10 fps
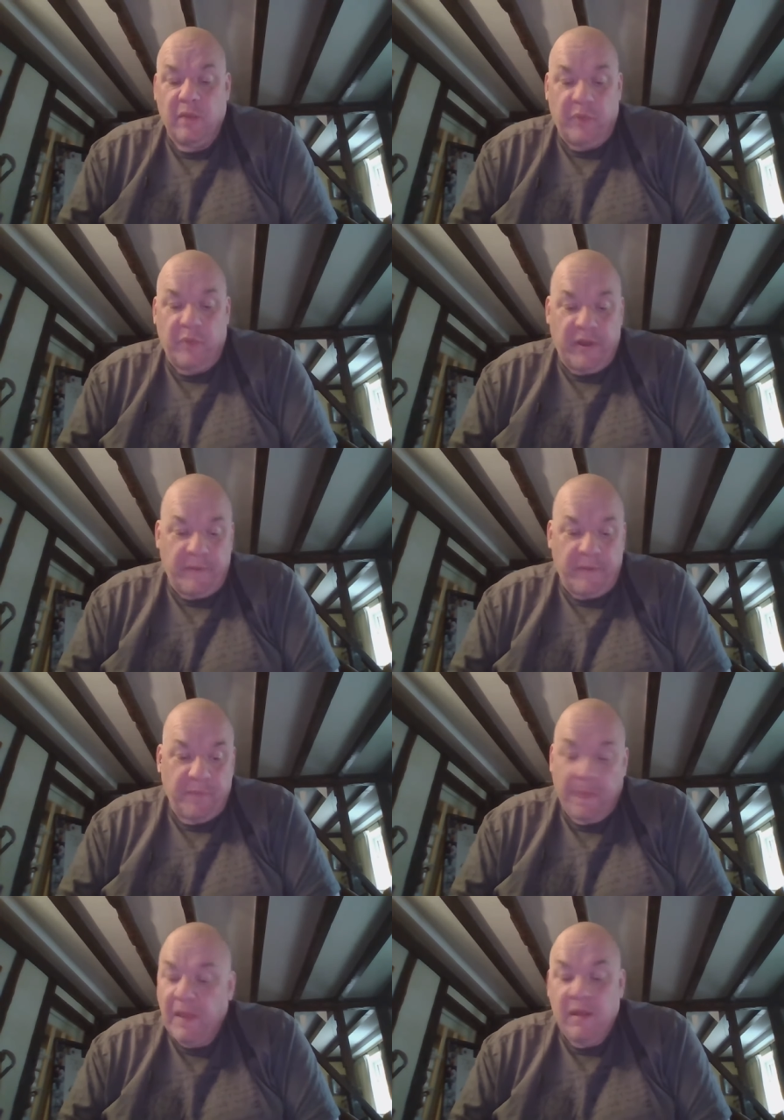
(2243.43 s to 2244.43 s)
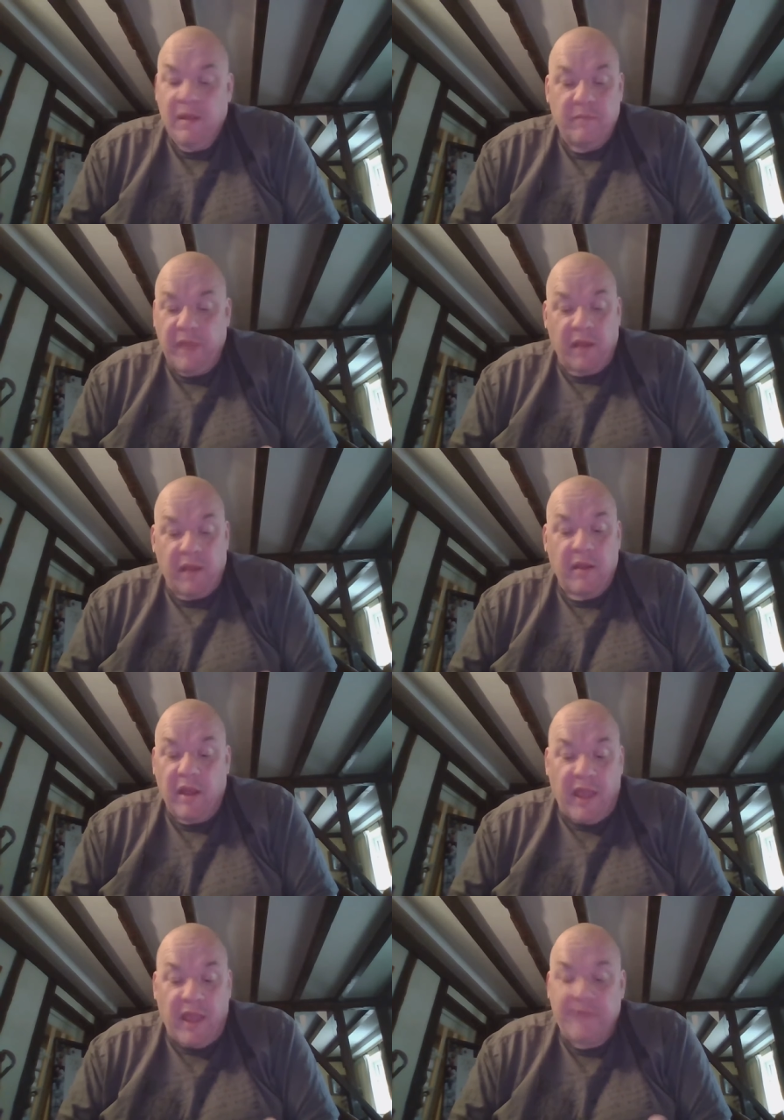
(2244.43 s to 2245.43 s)
But yeah,
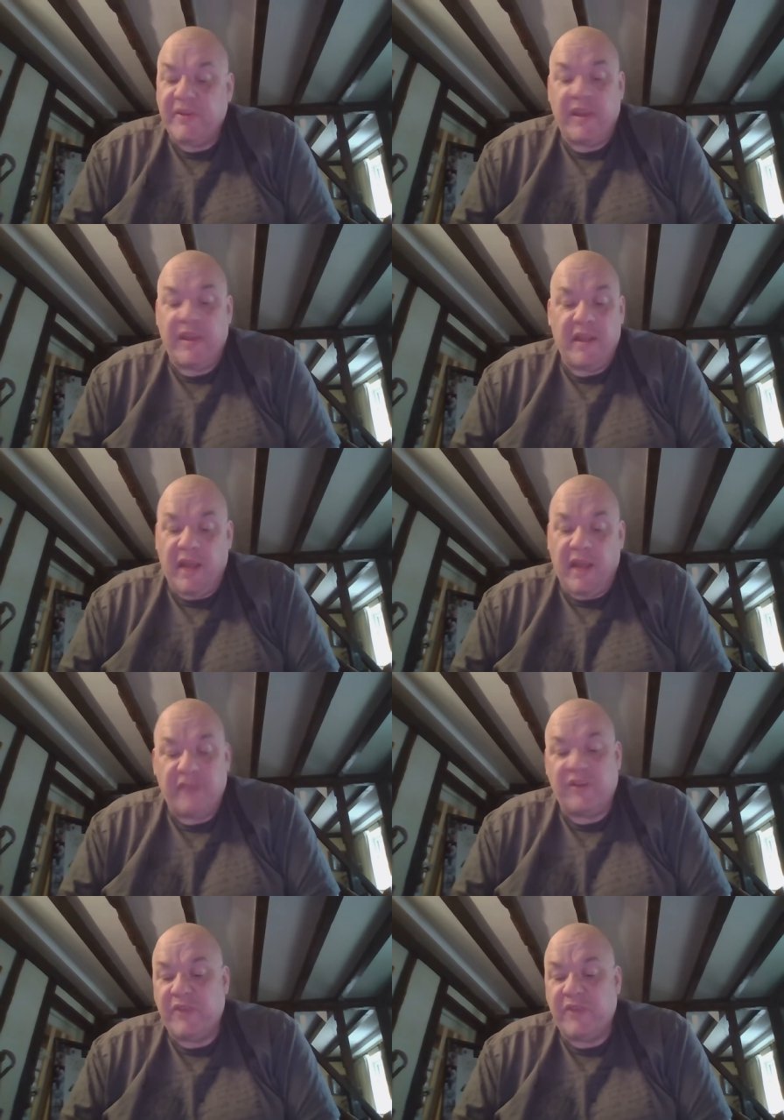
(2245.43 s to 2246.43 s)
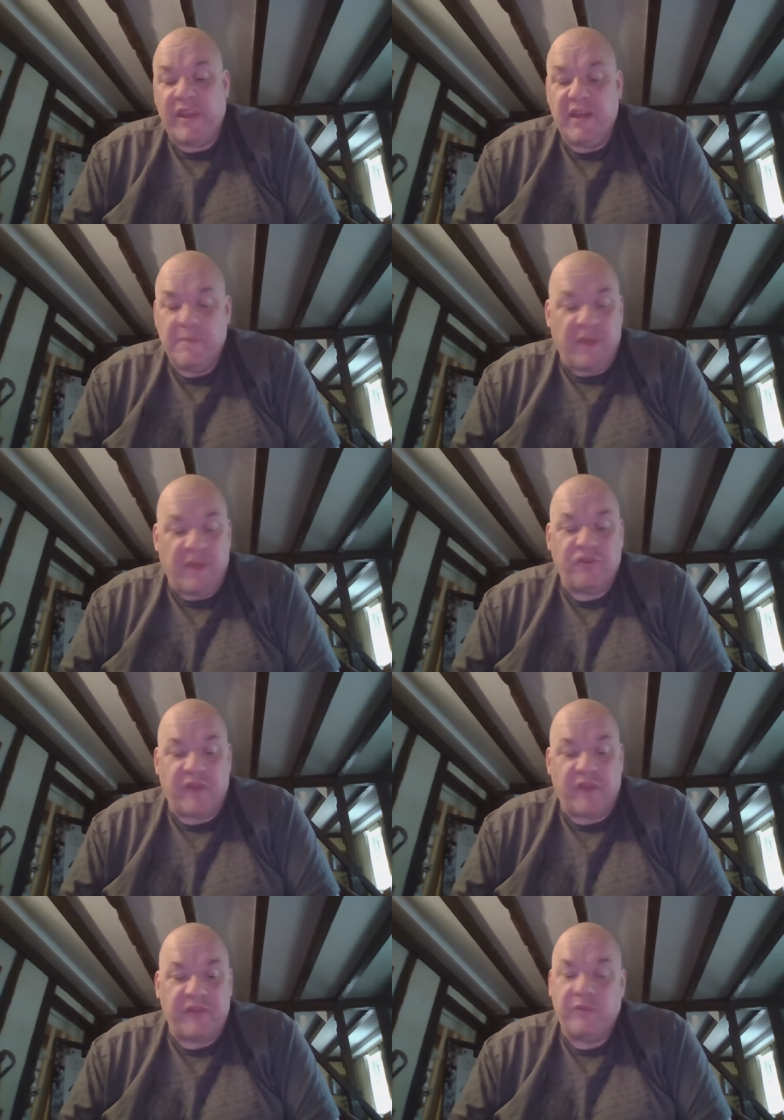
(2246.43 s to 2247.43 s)
FT, HFT, bench
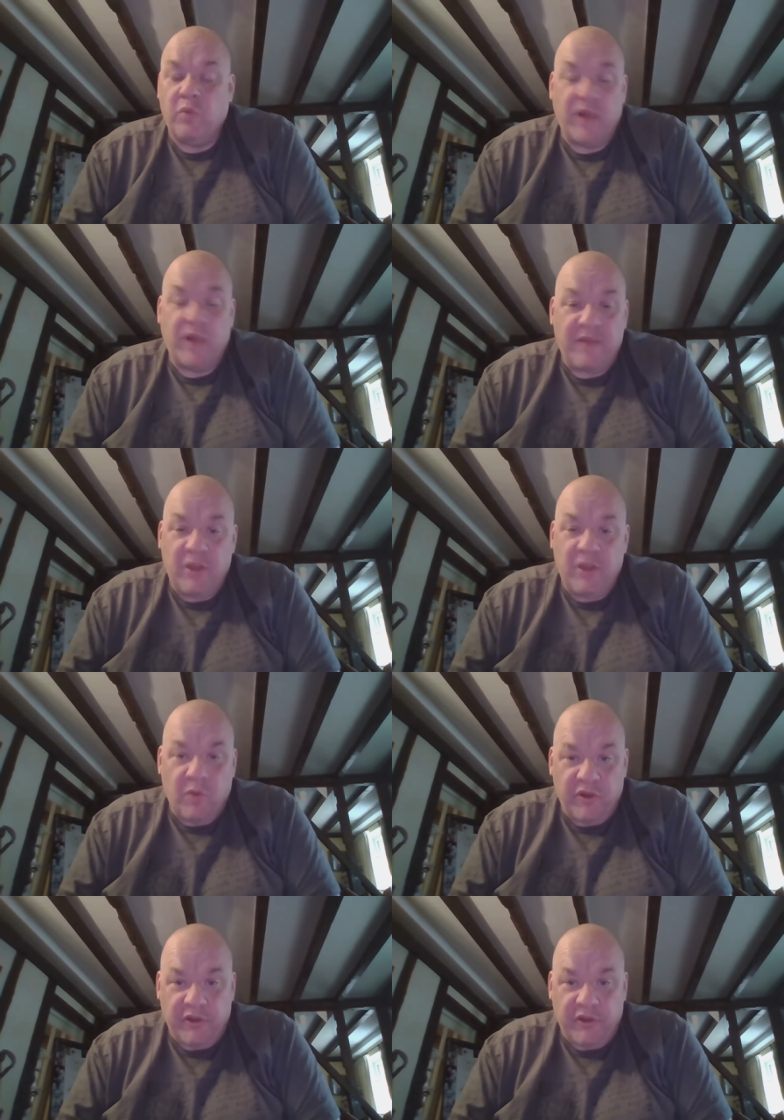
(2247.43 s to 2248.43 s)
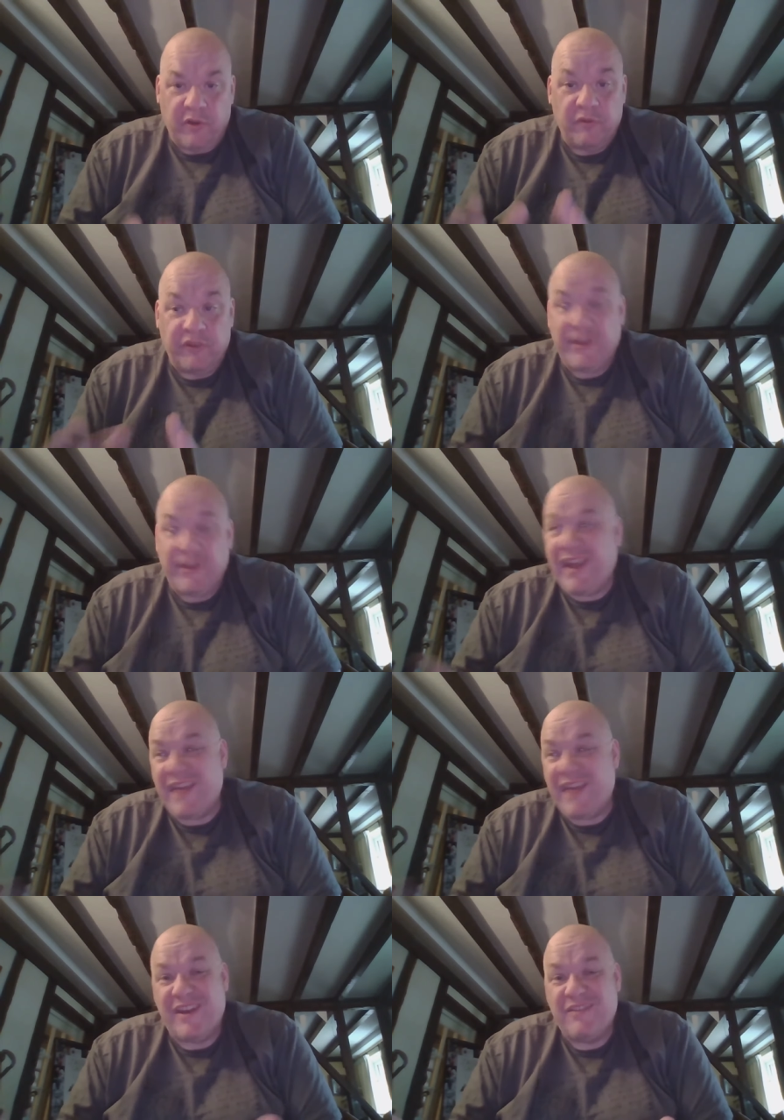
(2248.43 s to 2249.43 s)
rest, whatever you want to do, just get
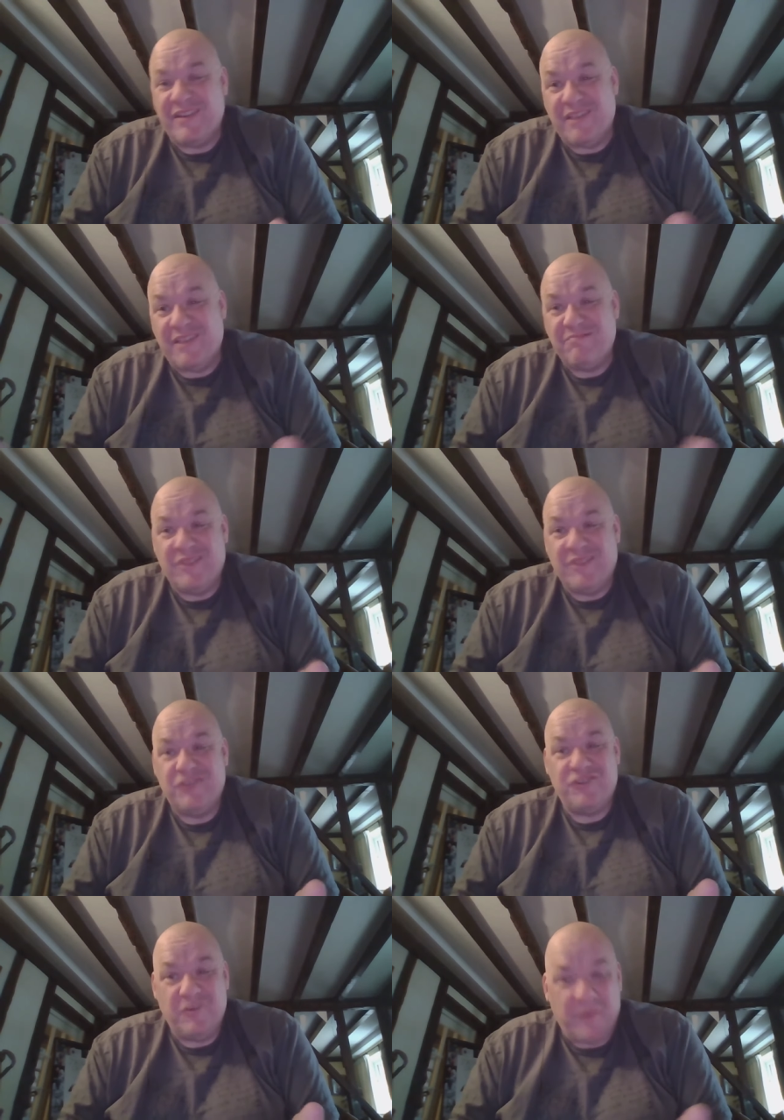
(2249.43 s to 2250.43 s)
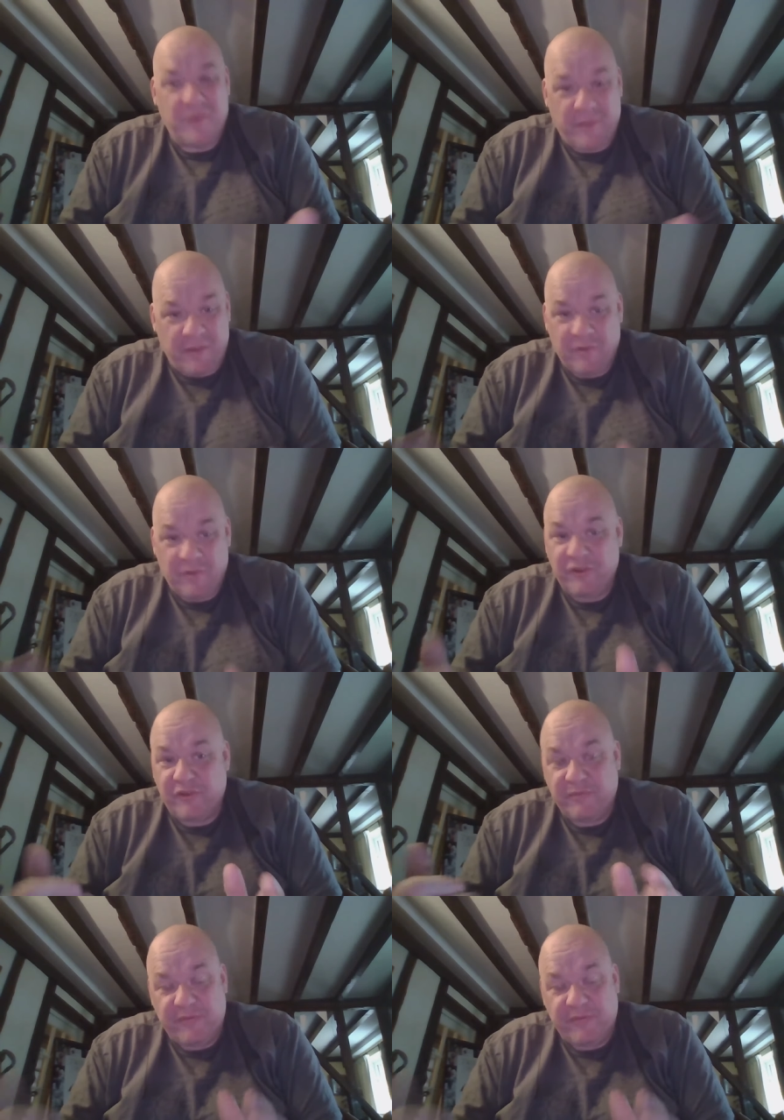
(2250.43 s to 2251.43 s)
out there and, and, and shoot with people and
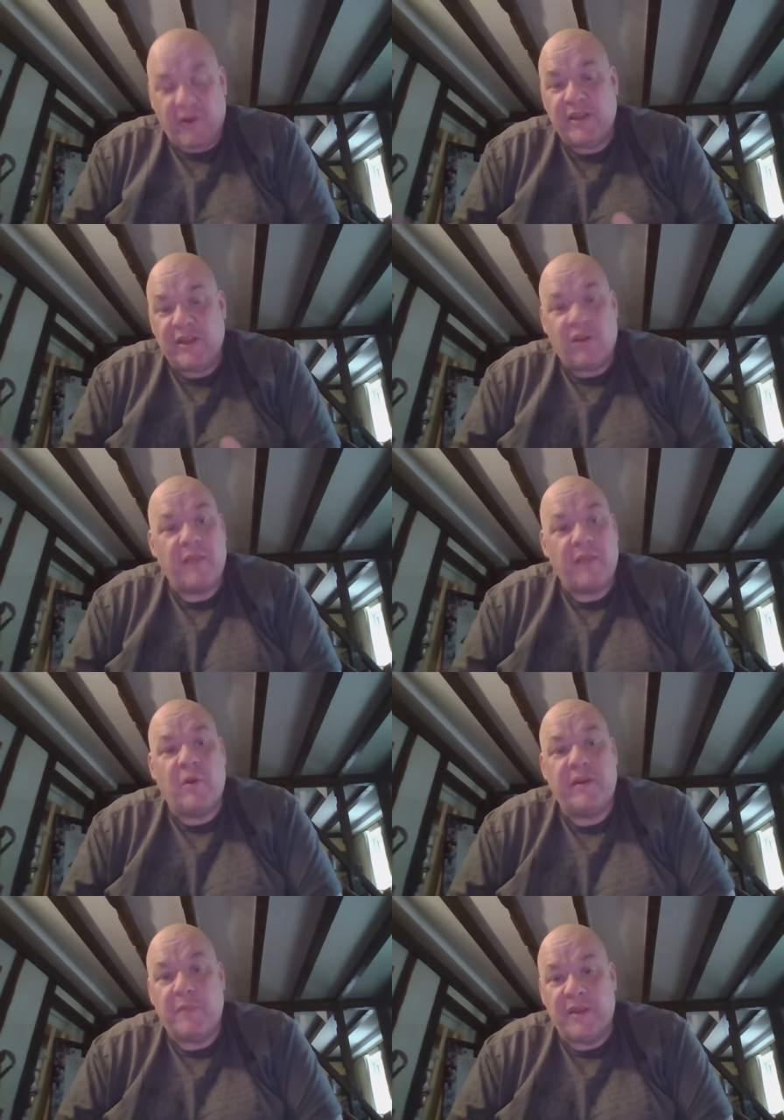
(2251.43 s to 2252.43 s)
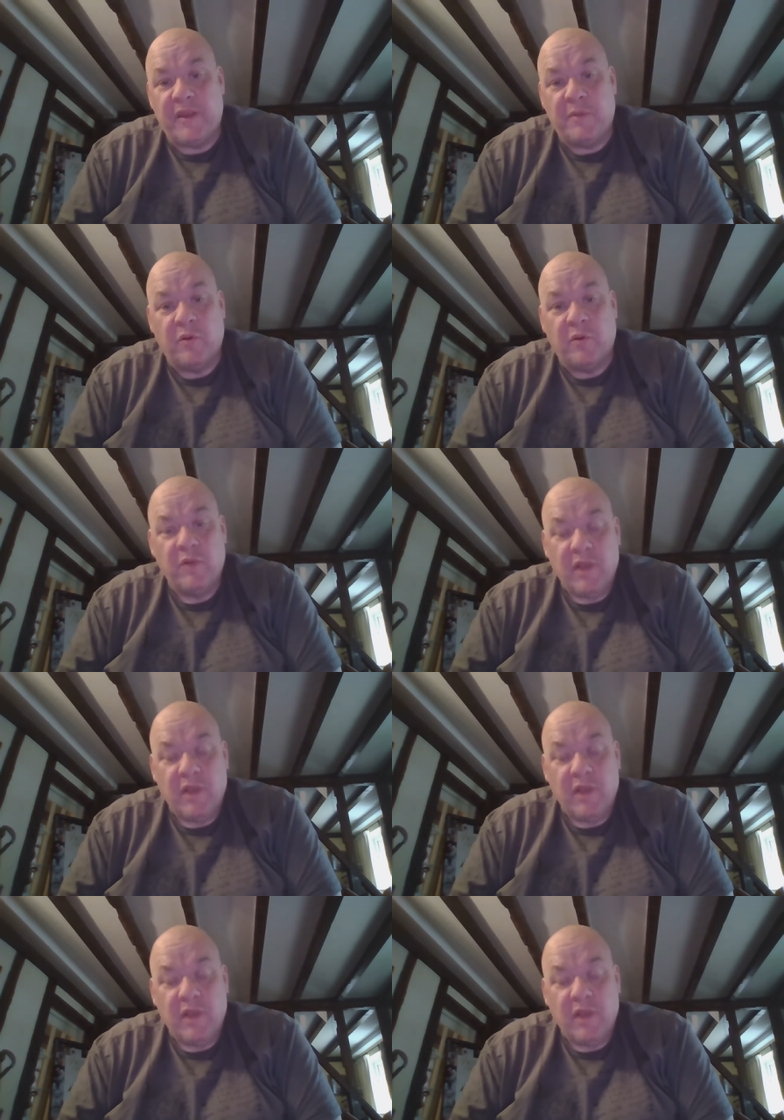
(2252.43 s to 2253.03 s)
just find like minded people